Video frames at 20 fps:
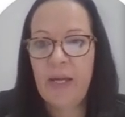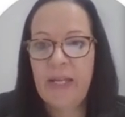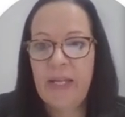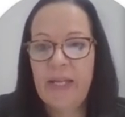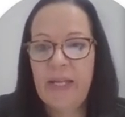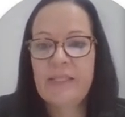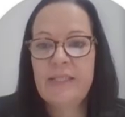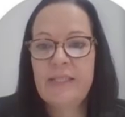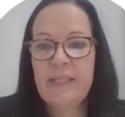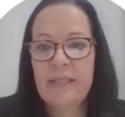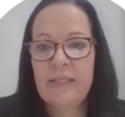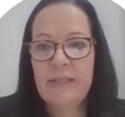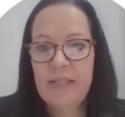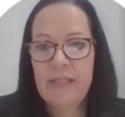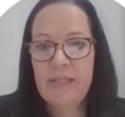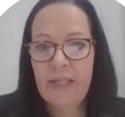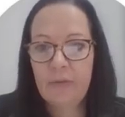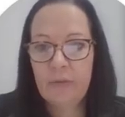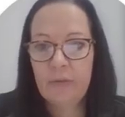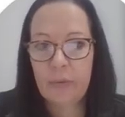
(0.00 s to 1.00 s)
my
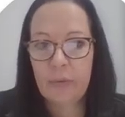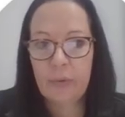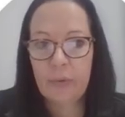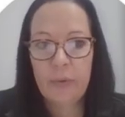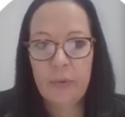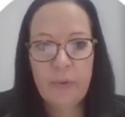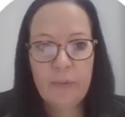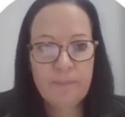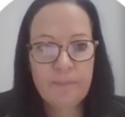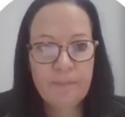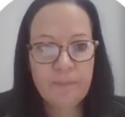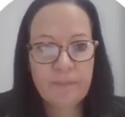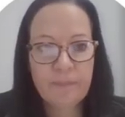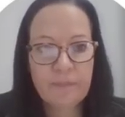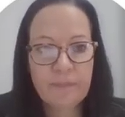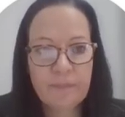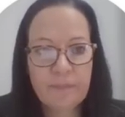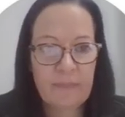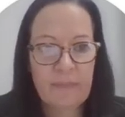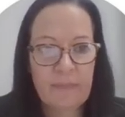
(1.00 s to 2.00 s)
existing rule,
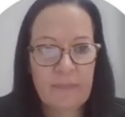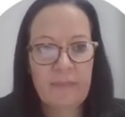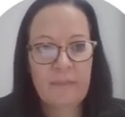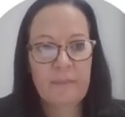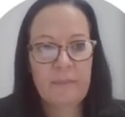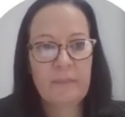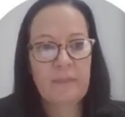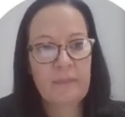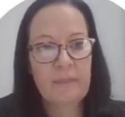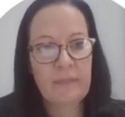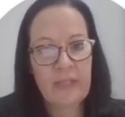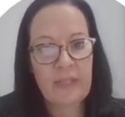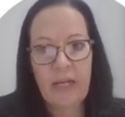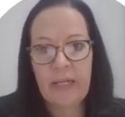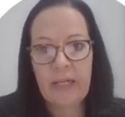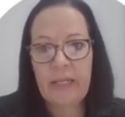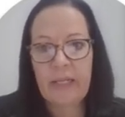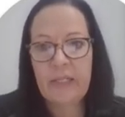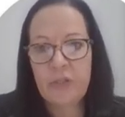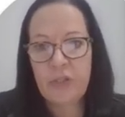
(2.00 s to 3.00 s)

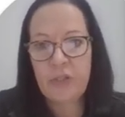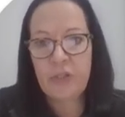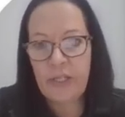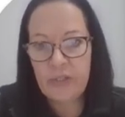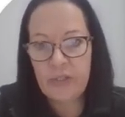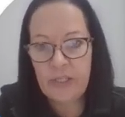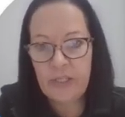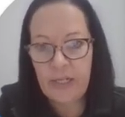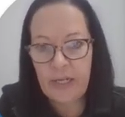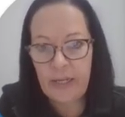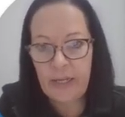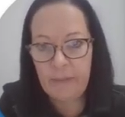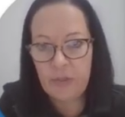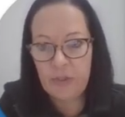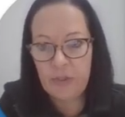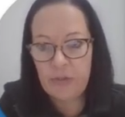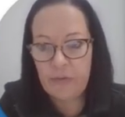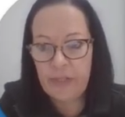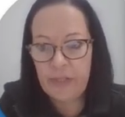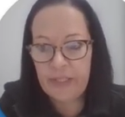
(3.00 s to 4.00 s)
I can change the
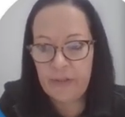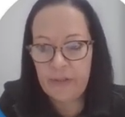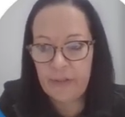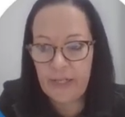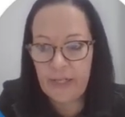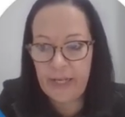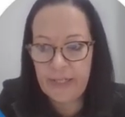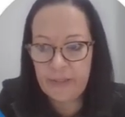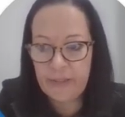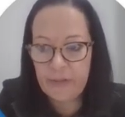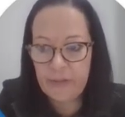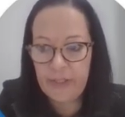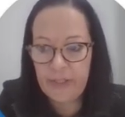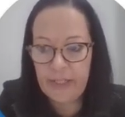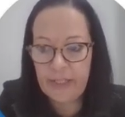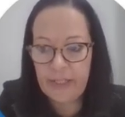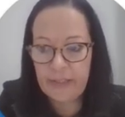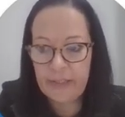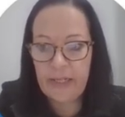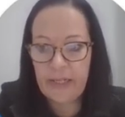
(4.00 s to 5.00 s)

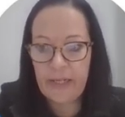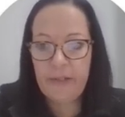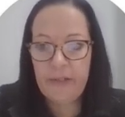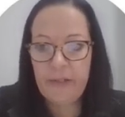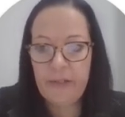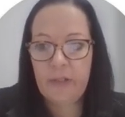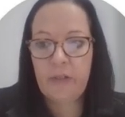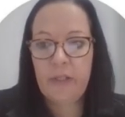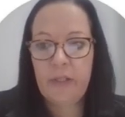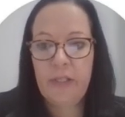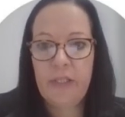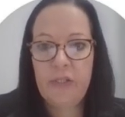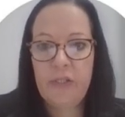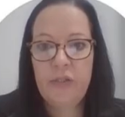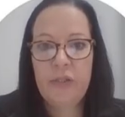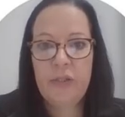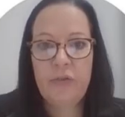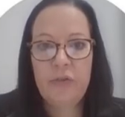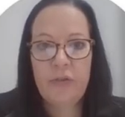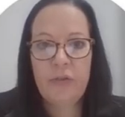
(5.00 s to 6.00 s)
and then add a
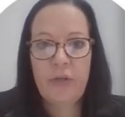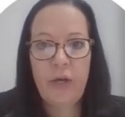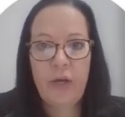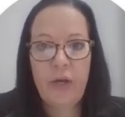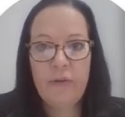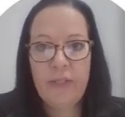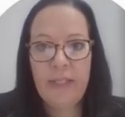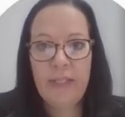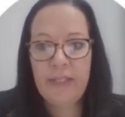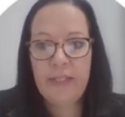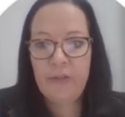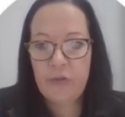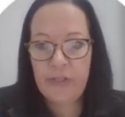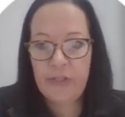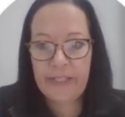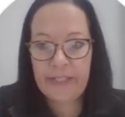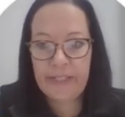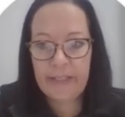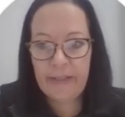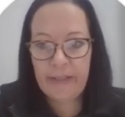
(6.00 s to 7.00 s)
condition to only
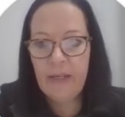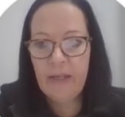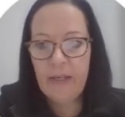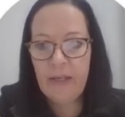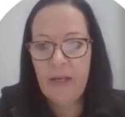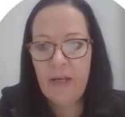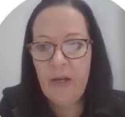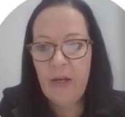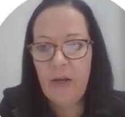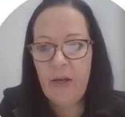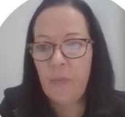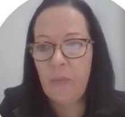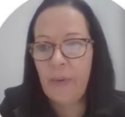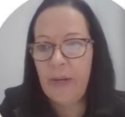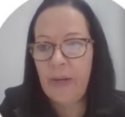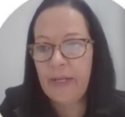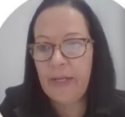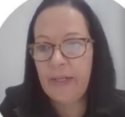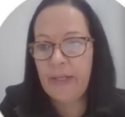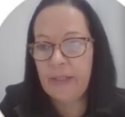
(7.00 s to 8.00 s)
trigger
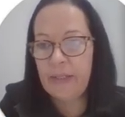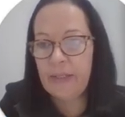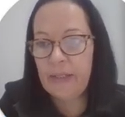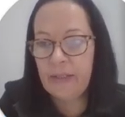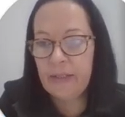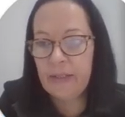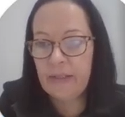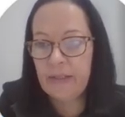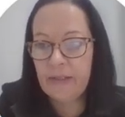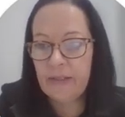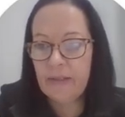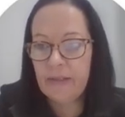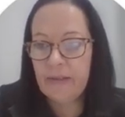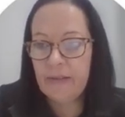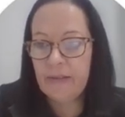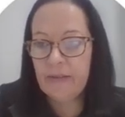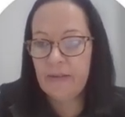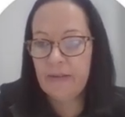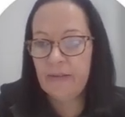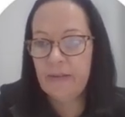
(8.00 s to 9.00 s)
when
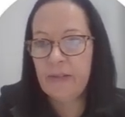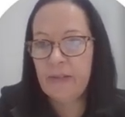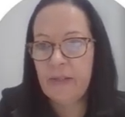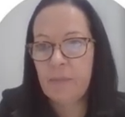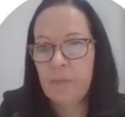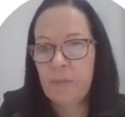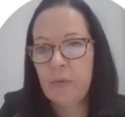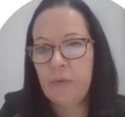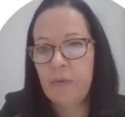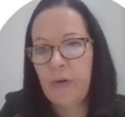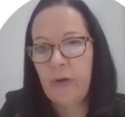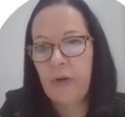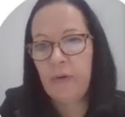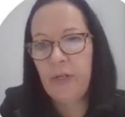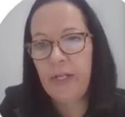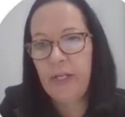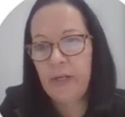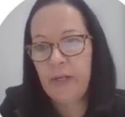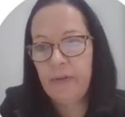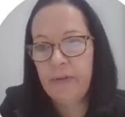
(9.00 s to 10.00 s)
the
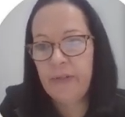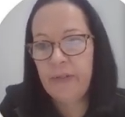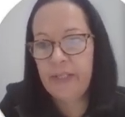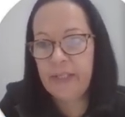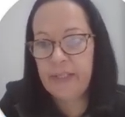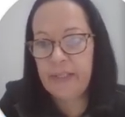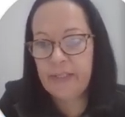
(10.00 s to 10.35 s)
portfolio